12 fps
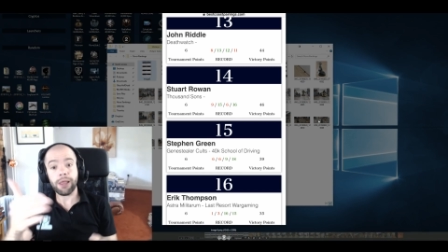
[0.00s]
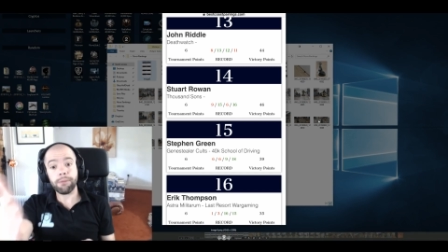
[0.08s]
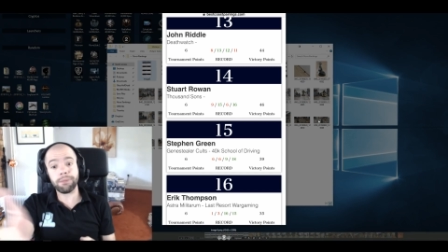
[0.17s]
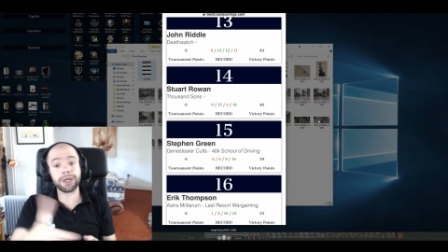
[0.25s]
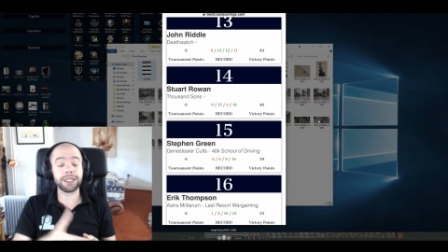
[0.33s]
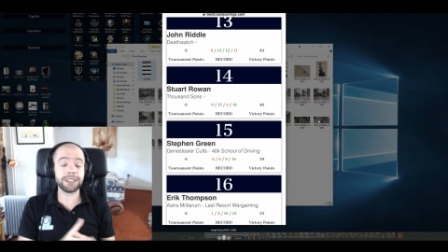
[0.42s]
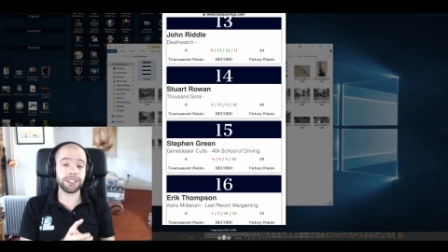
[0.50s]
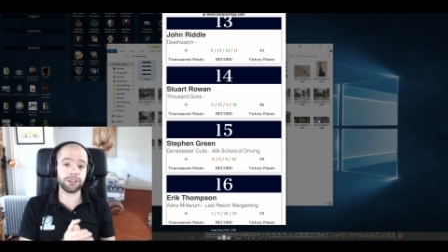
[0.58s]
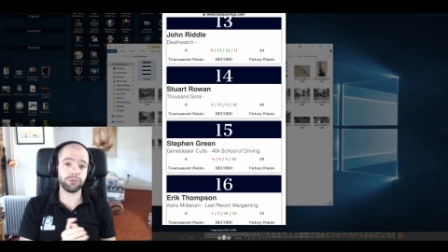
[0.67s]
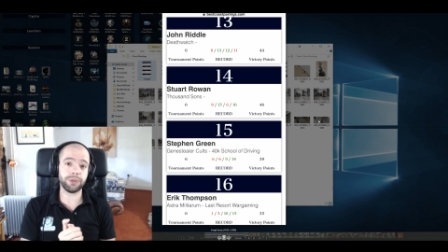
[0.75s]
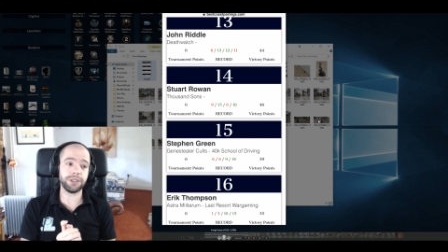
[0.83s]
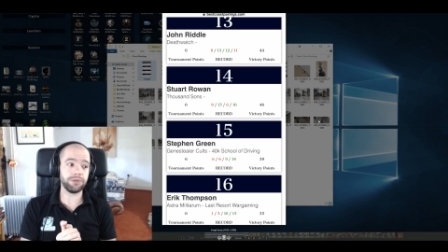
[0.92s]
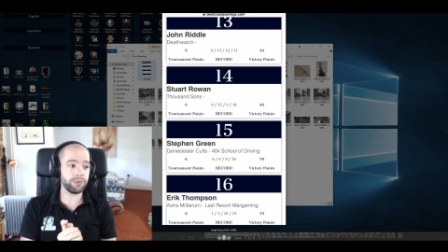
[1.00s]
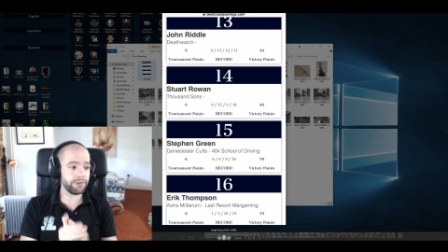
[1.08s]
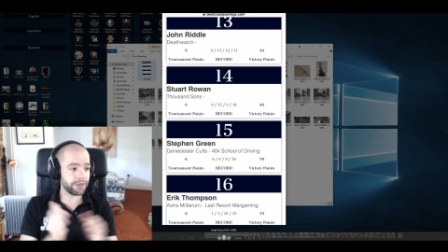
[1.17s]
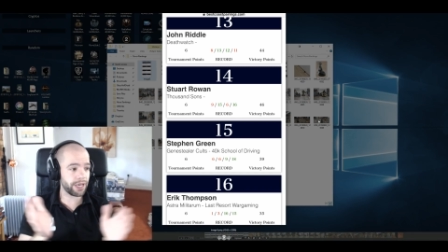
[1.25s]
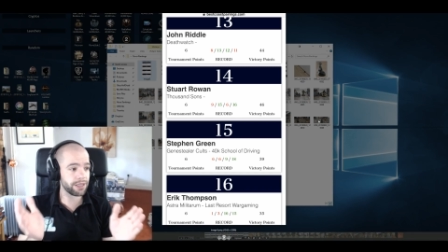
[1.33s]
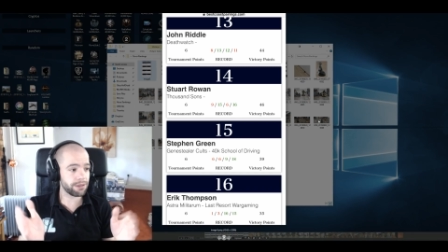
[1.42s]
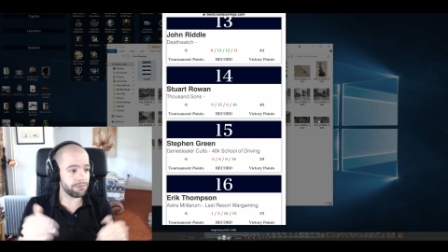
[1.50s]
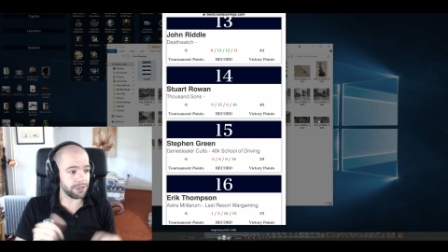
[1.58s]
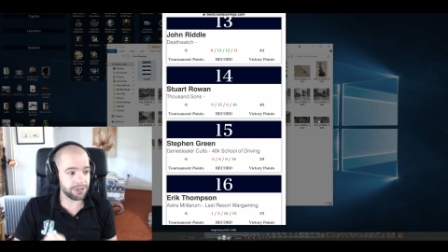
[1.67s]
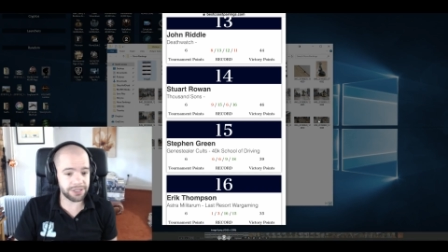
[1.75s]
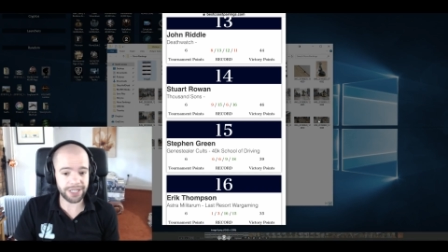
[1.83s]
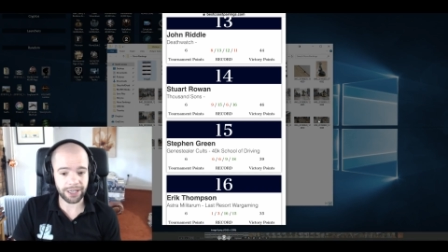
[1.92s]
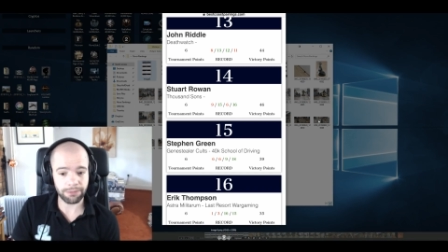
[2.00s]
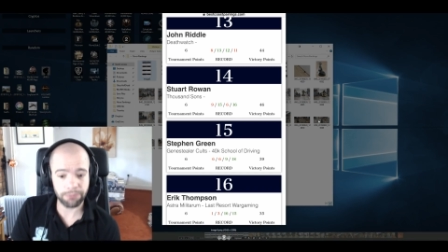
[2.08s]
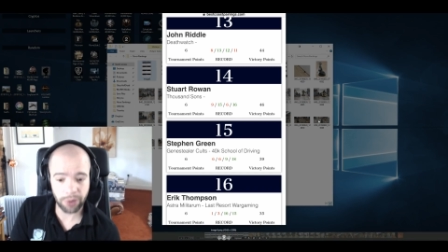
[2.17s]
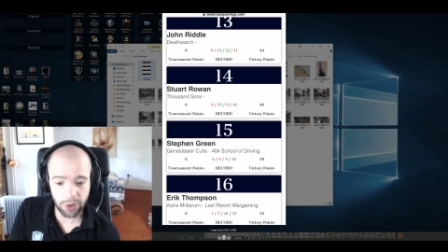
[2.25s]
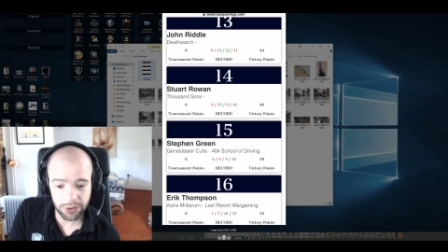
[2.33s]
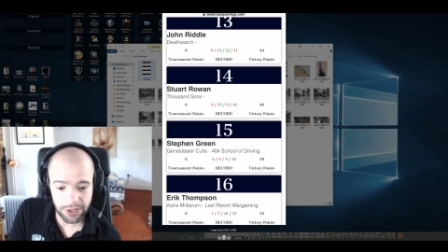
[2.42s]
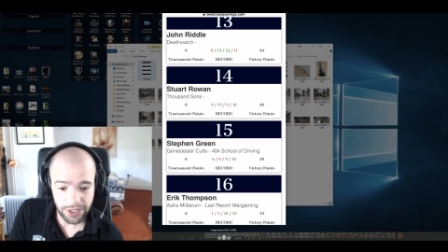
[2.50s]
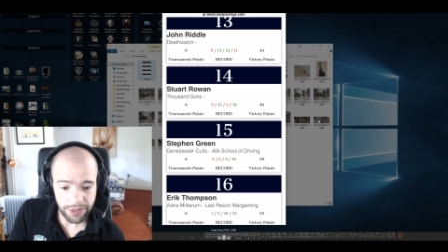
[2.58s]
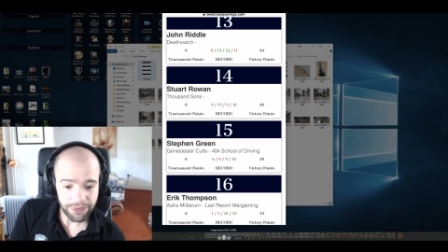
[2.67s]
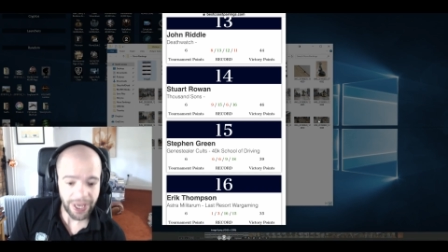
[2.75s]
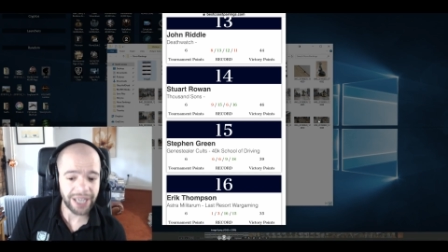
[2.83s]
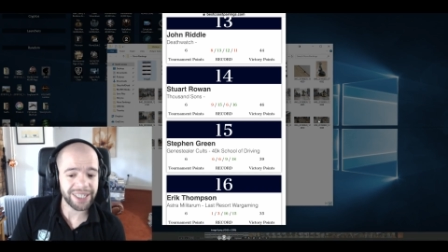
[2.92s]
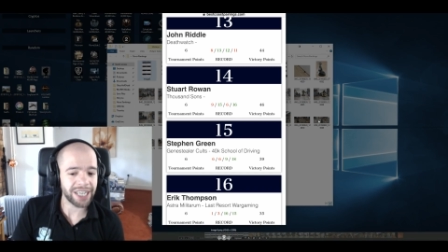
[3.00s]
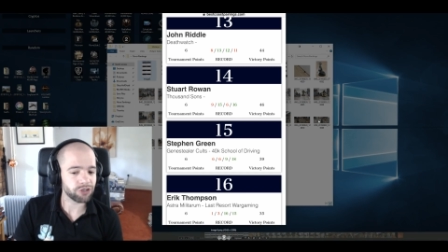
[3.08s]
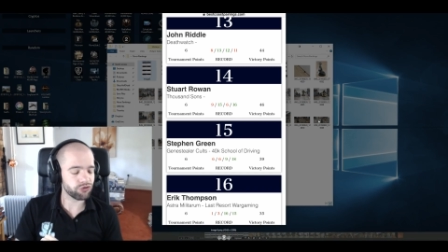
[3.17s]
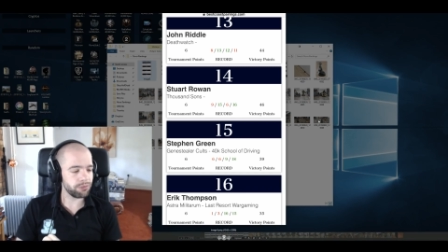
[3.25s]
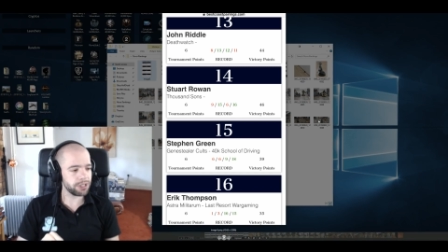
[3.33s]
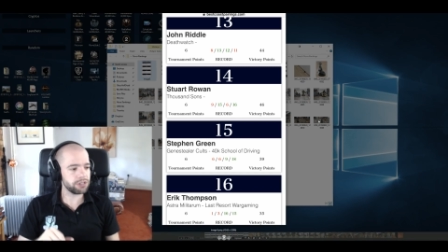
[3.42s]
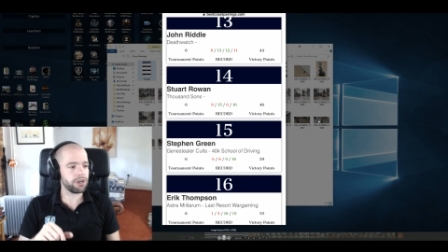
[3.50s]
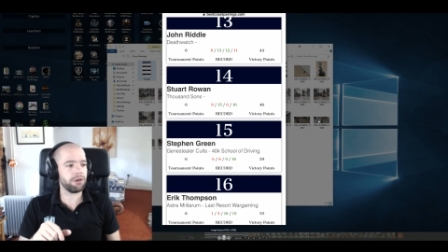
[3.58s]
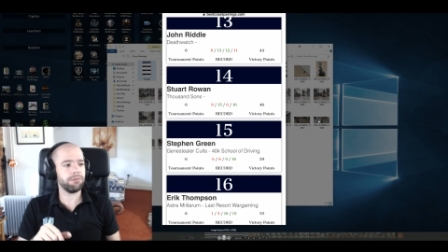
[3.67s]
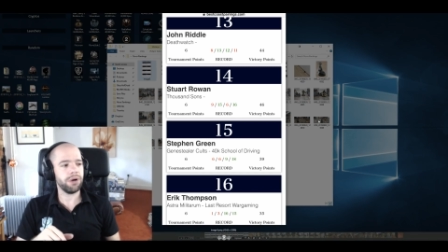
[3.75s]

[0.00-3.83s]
But at least we, we've got them in the second pod, and Astra Militarum.